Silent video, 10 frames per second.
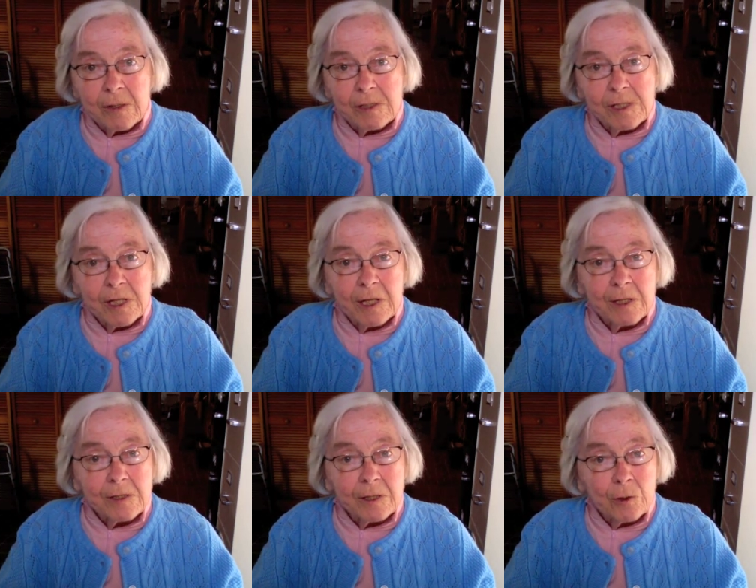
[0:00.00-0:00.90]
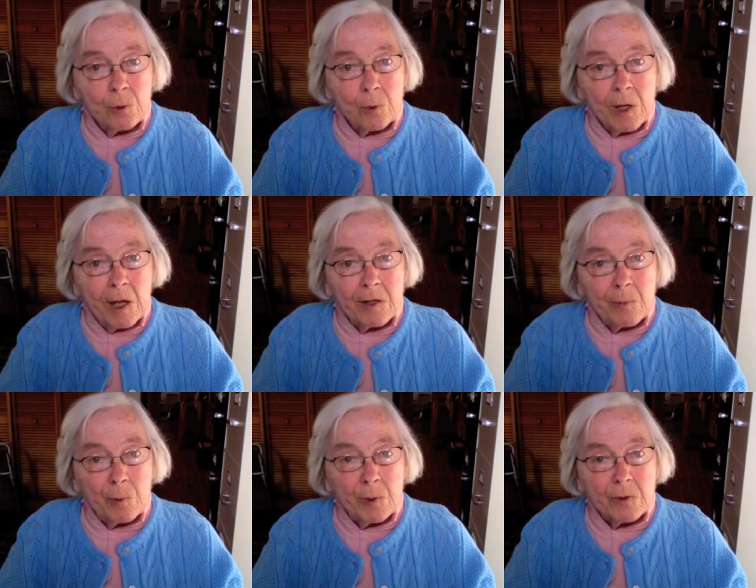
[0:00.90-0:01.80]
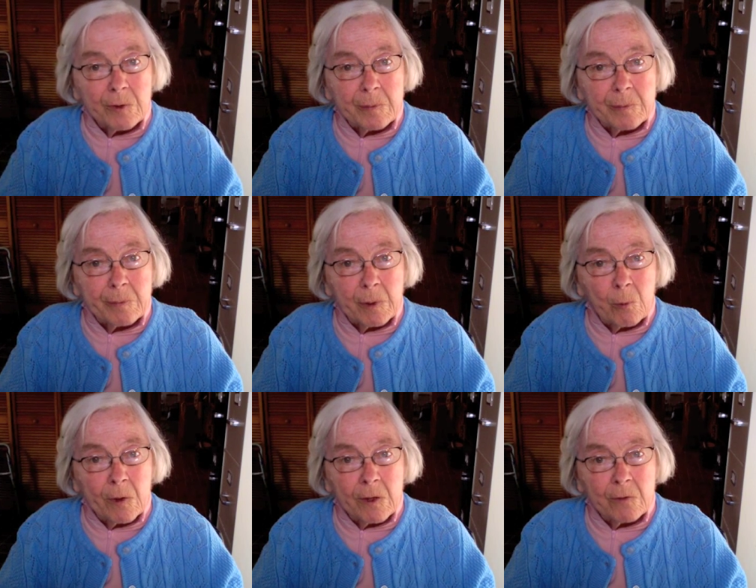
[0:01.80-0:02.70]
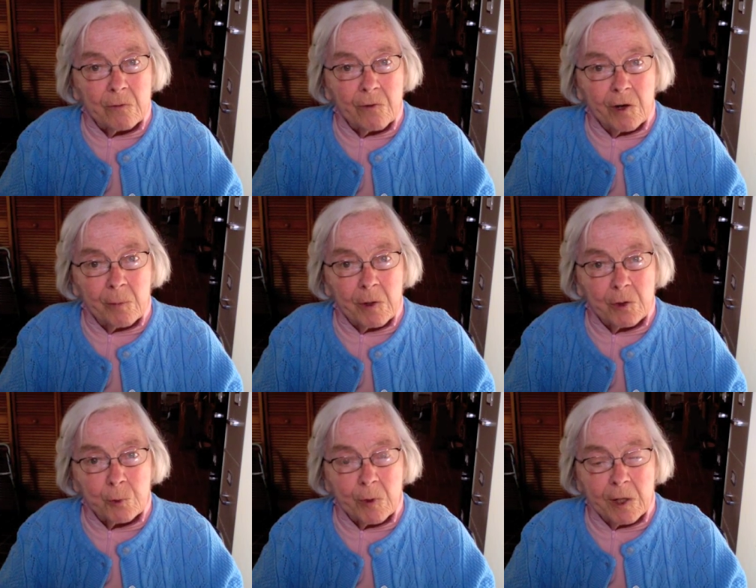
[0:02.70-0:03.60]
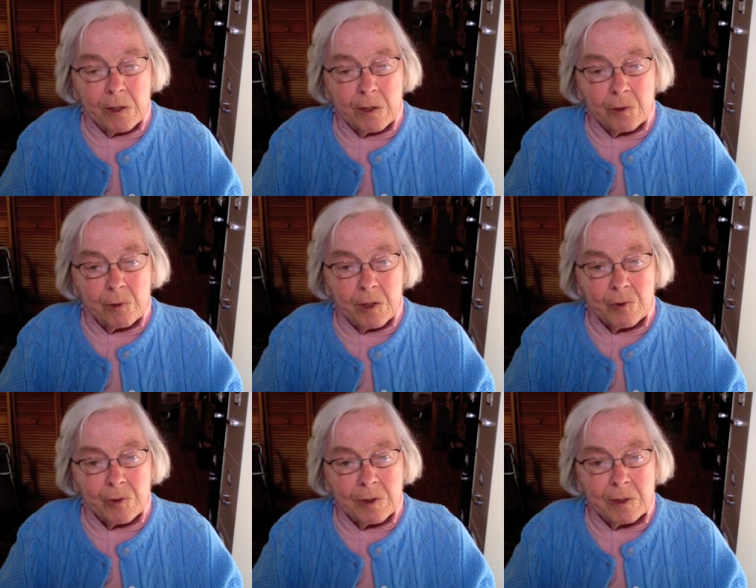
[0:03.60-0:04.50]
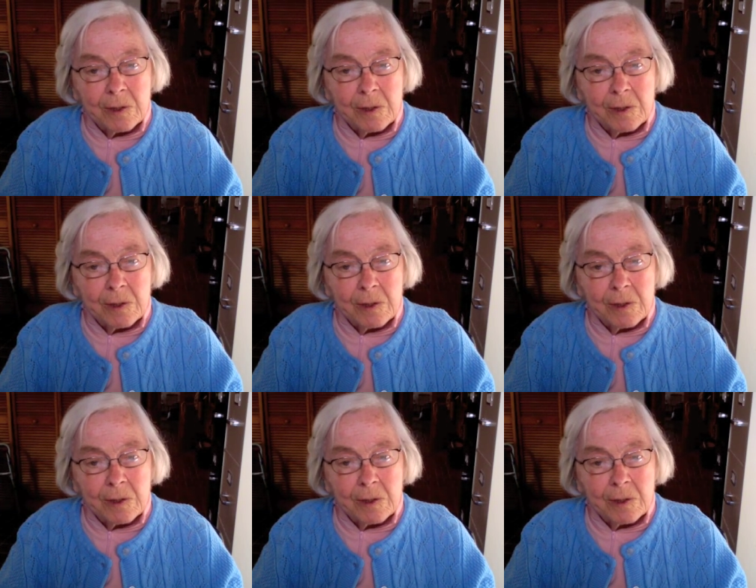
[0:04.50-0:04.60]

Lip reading: is seen as a new kind of Buddhism, but one that very much within the tradition.